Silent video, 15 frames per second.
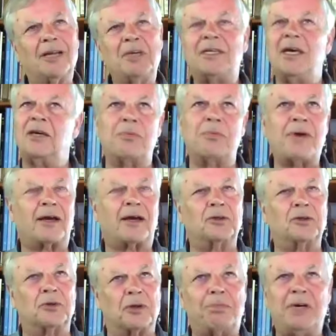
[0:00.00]
But let me take you
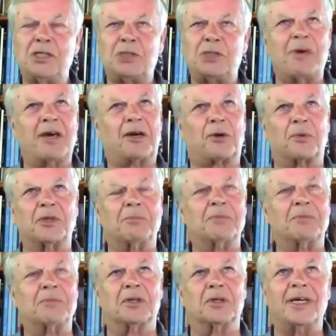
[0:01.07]
back to the peacemaker in
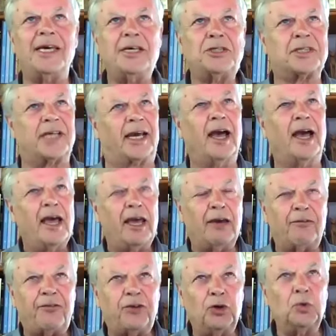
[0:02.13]
the Middle East thing.
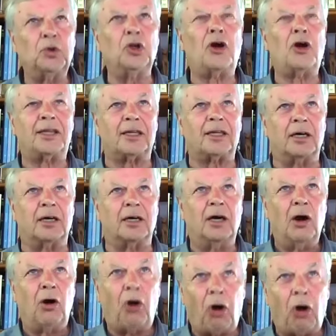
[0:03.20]
If you look at the
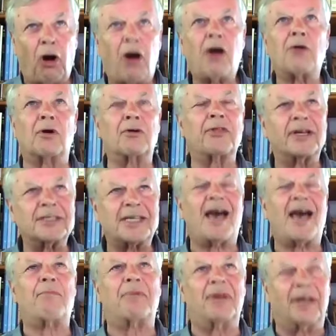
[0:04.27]
horror that is
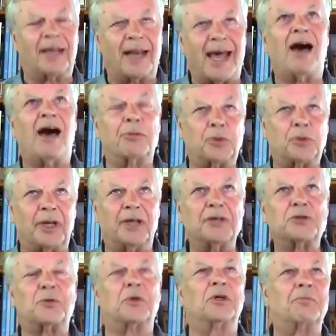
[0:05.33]
happening now between
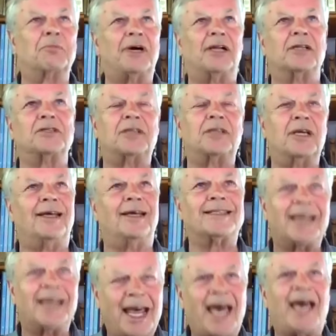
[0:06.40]
Israel and
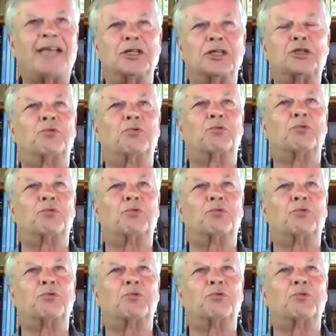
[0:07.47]
Palestinians, it has its